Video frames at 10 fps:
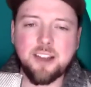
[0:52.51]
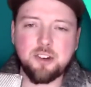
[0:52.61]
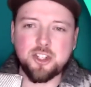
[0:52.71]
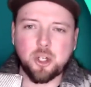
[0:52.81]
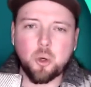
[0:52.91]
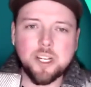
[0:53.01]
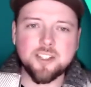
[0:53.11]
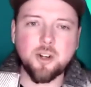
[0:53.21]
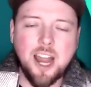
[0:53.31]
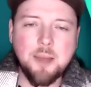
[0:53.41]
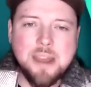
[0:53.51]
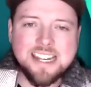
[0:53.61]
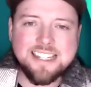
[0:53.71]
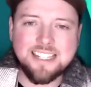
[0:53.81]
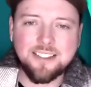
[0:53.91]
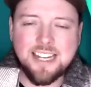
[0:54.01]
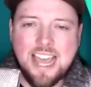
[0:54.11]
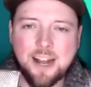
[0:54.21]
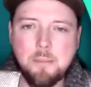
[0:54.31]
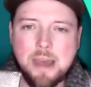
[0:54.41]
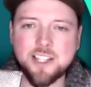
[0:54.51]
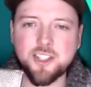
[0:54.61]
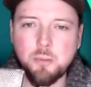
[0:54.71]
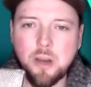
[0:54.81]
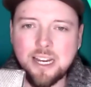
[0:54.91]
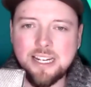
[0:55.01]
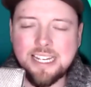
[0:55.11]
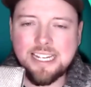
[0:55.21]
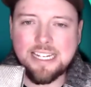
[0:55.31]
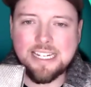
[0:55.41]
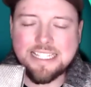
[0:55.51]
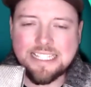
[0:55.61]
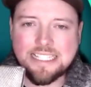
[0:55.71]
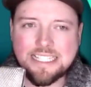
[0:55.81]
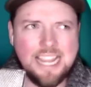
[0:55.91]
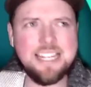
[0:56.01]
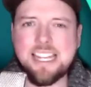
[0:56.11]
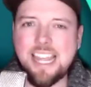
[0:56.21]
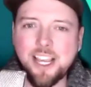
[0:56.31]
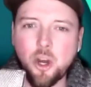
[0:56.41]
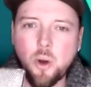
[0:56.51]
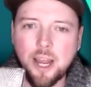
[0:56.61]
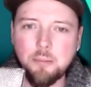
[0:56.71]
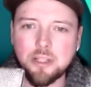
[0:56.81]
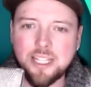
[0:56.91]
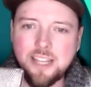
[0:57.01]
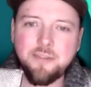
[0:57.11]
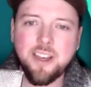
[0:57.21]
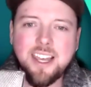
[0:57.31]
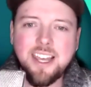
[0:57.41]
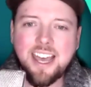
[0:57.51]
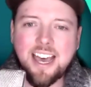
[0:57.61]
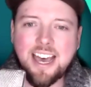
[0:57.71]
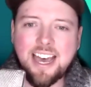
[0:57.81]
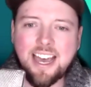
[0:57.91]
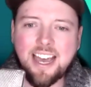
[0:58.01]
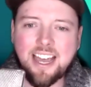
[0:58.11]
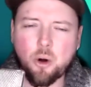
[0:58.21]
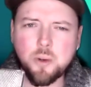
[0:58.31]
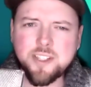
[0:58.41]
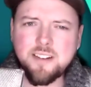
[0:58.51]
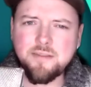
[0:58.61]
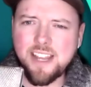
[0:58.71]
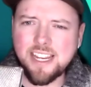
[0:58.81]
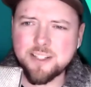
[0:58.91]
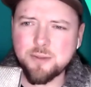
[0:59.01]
Uh, just a quick story I met Dylan at a mastermind in San Diego, I believe uh, or was it in Vegas?